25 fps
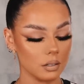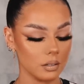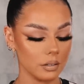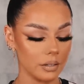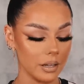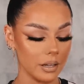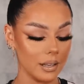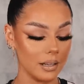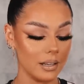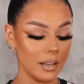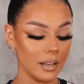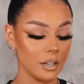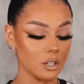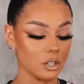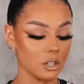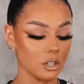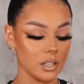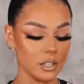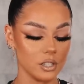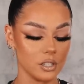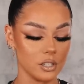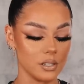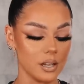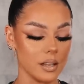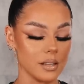It literally
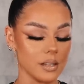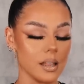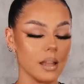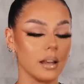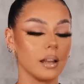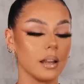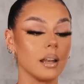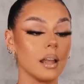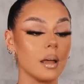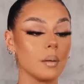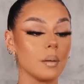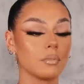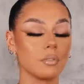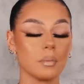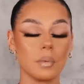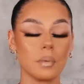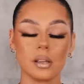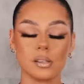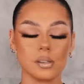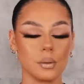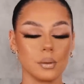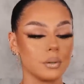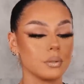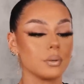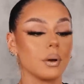just takes any lip from like
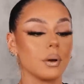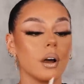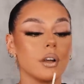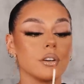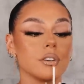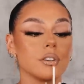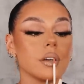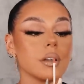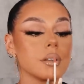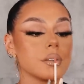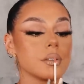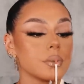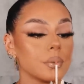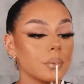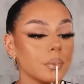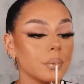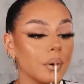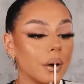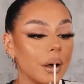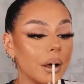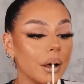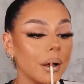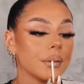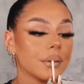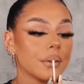0 to 100, I
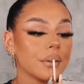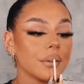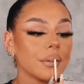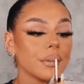swear.